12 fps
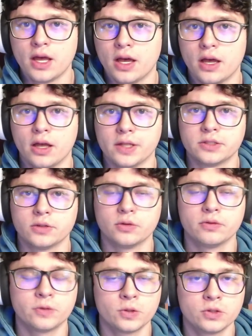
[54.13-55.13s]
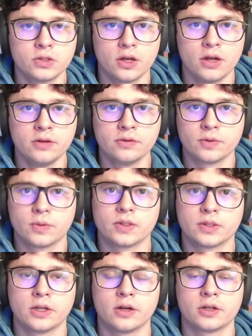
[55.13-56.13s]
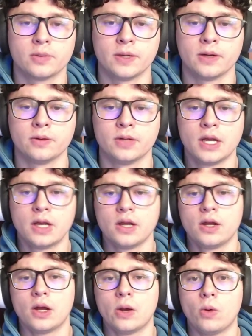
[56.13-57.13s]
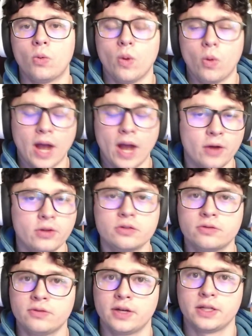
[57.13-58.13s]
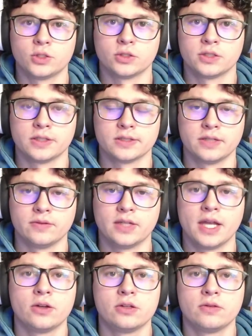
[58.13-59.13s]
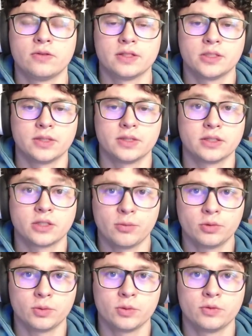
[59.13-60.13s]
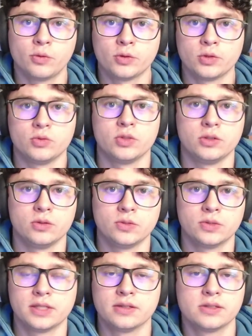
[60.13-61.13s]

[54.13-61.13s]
So first off, we want to talk about how do you find your sensitivity? How do you find something that's comfortable for you to use? And this is